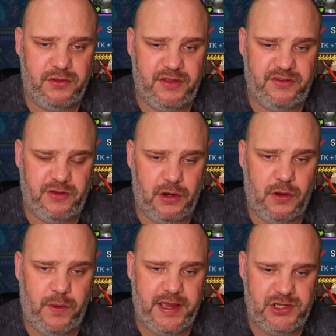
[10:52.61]
There's a lot
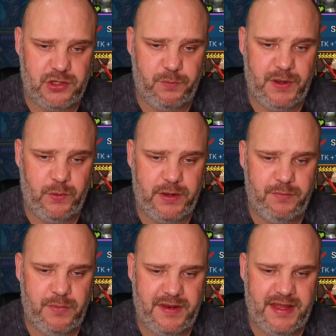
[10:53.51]
of ways you could build him,
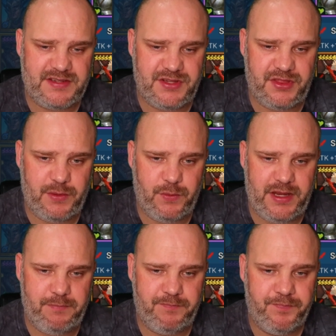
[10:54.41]
and that's the thing with
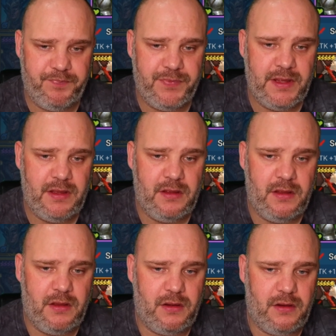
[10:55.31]
him.
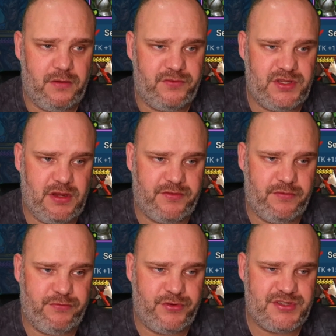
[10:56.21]
Obviously, I've
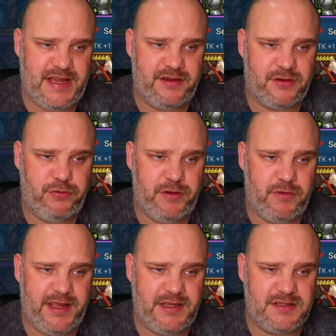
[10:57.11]
gone for a standard crit
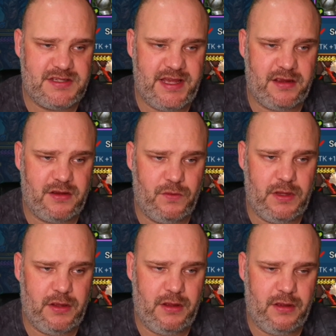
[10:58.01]
rate set
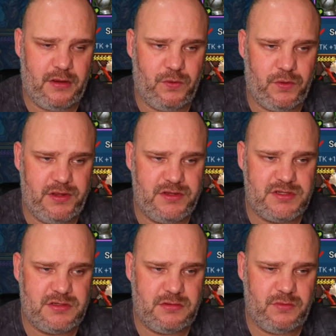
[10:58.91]

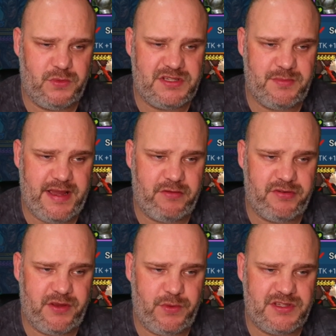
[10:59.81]
gauntlets with some
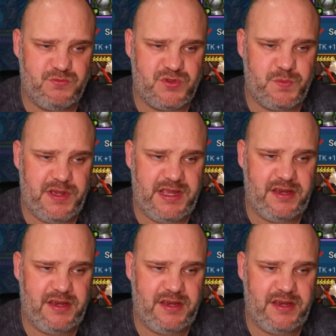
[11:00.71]
accuracy, with some speed.